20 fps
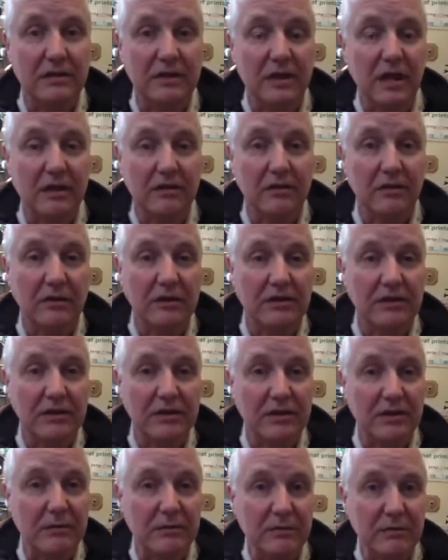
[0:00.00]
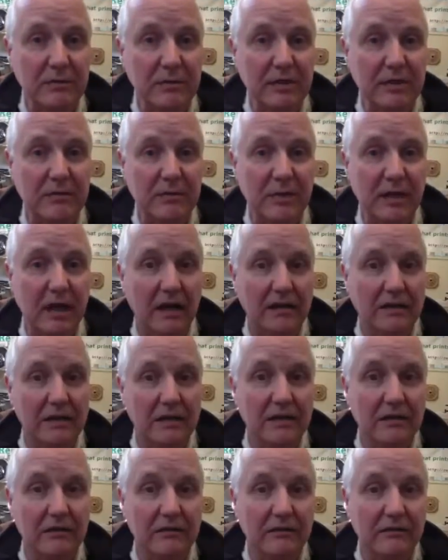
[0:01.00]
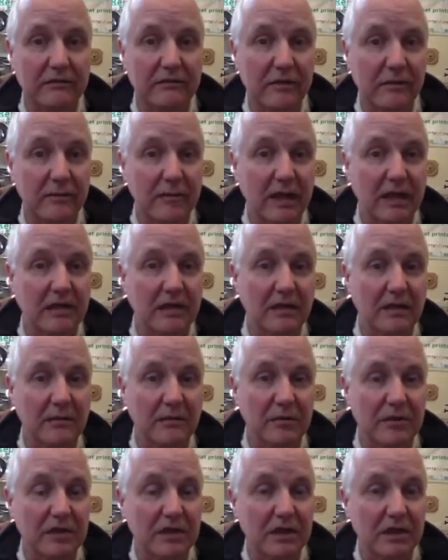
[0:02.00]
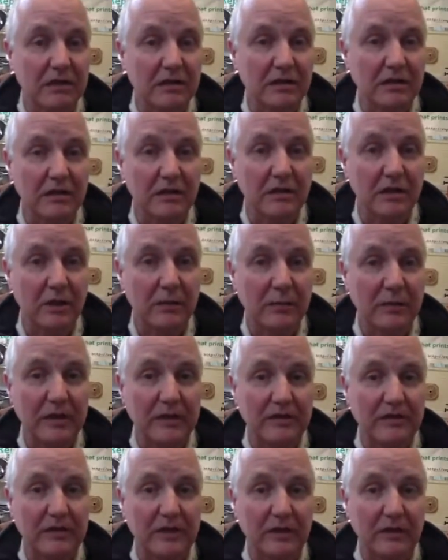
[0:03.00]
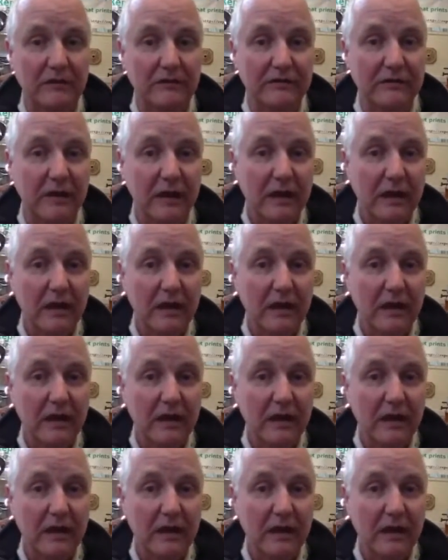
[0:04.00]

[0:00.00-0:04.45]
the technology seemed to me to be ideal for making a machine that could copy itself.